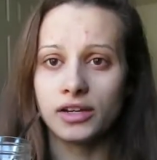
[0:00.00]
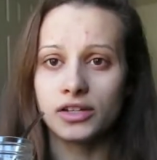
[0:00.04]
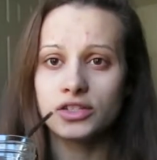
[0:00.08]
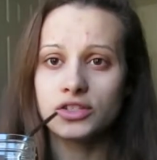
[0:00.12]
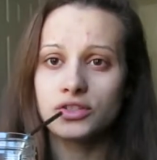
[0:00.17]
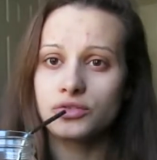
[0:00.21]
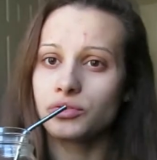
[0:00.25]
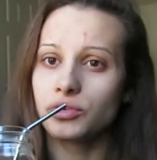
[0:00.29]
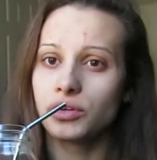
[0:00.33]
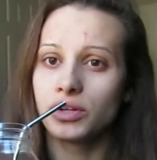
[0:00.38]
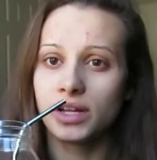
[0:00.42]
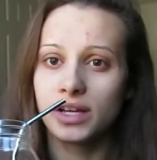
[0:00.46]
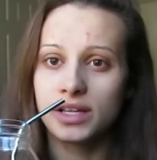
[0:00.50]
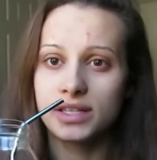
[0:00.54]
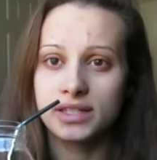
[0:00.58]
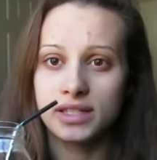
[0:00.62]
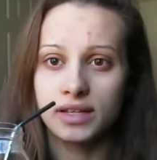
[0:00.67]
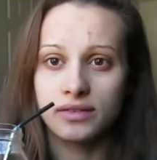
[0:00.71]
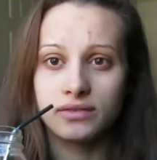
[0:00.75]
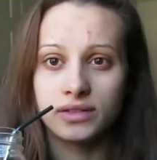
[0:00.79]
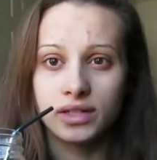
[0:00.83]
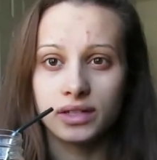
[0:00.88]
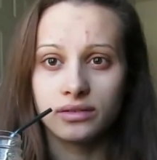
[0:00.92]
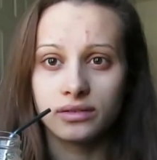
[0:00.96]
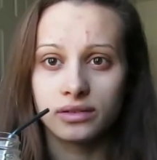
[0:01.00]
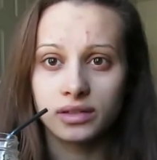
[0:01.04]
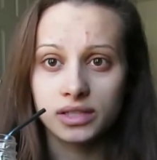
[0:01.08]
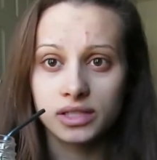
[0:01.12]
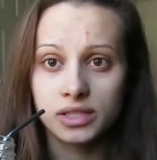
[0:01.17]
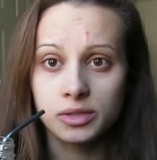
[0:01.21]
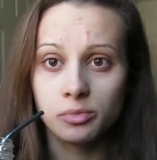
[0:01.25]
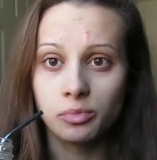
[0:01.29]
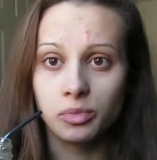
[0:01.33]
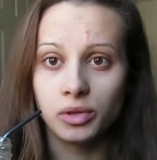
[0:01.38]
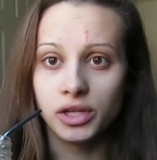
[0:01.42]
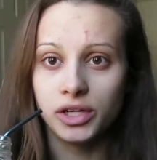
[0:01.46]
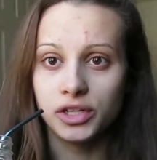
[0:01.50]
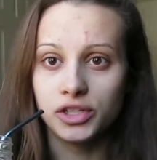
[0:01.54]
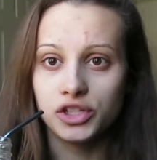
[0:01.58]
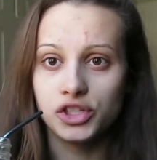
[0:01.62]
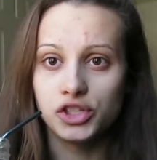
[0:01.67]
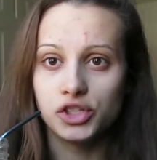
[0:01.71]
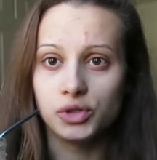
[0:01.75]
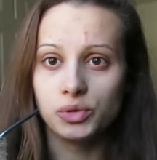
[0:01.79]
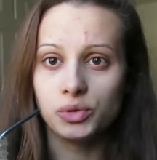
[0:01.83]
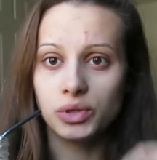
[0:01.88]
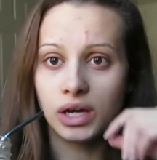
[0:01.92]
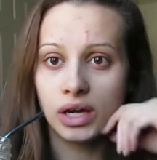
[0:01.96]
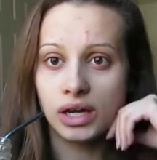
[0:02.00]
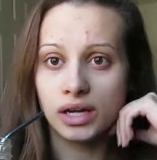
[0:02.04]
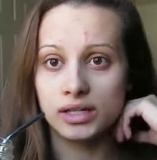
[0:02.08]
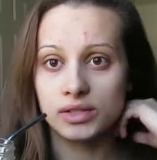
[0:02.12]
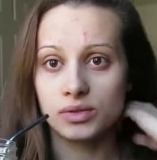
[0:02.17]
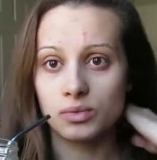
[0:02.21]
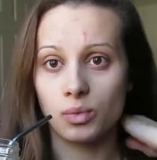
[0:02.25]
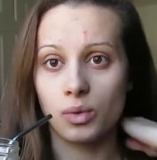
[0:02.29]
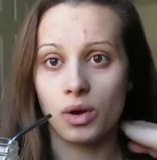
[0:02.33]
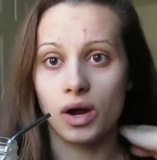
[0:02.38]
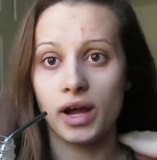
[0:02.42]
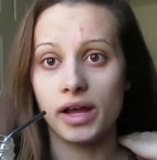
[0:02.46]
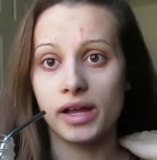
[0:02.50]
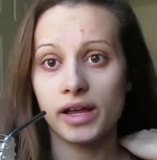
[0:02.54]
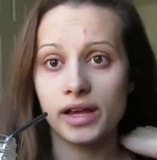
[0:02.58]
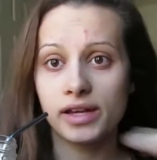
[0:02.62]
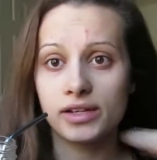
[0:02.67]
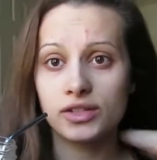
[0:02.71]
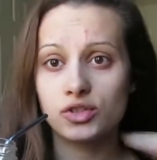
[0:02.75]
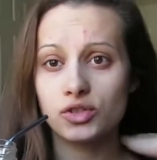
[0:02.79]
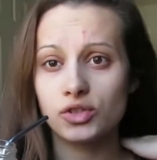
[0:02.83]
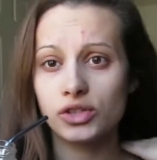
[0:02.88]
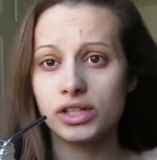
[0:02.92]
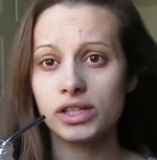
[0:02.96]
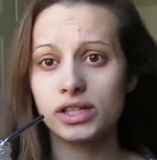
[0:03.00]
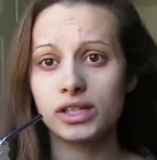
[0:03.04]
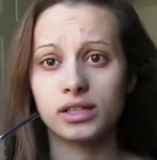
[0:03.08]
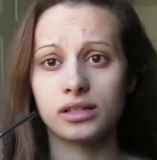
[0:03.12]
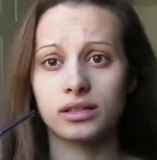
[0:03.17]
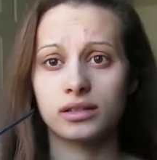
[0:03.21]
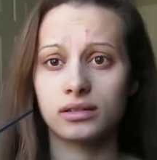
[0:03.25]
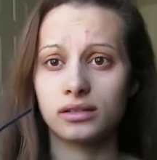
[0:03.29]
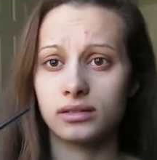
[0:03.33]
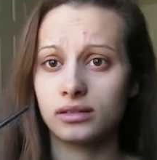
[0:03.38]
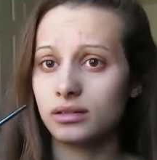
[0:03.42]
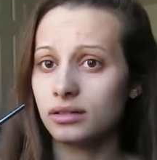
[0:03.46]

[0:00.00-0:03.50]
I just realized I've never explained to you guys why I drink